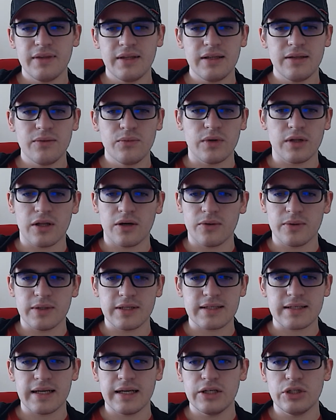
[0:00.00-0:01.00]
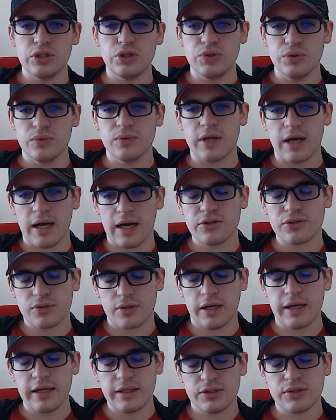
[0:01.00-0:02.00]
will always say, do not
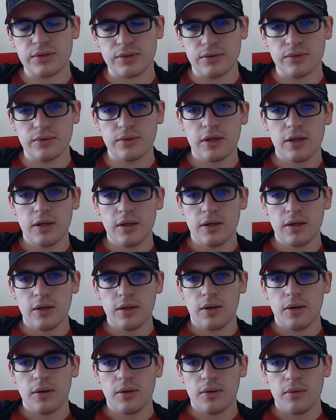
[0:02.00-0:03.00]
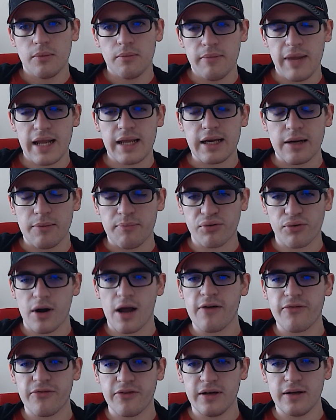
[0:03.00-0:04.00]
try to make a
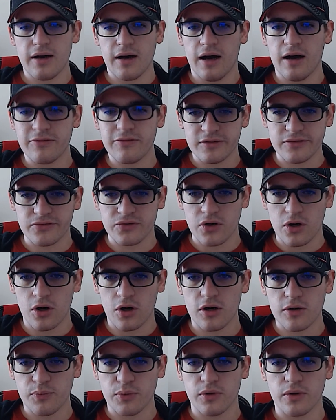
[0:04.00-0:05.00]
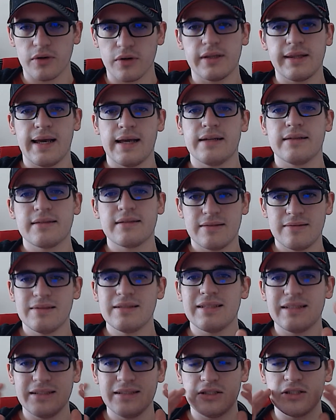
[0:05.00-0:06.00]
profit off of cardboard. That's
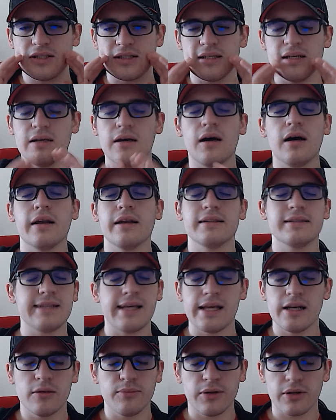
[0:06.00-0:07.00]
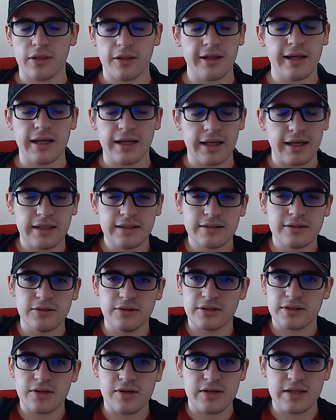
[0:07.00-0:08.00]
just an unattainable thing to
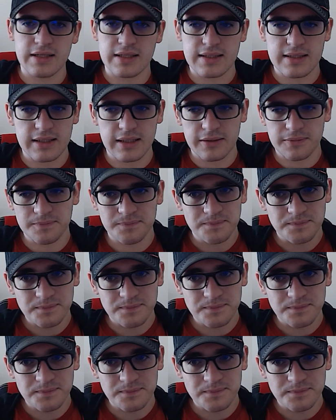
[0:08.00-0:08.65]
a certain extent.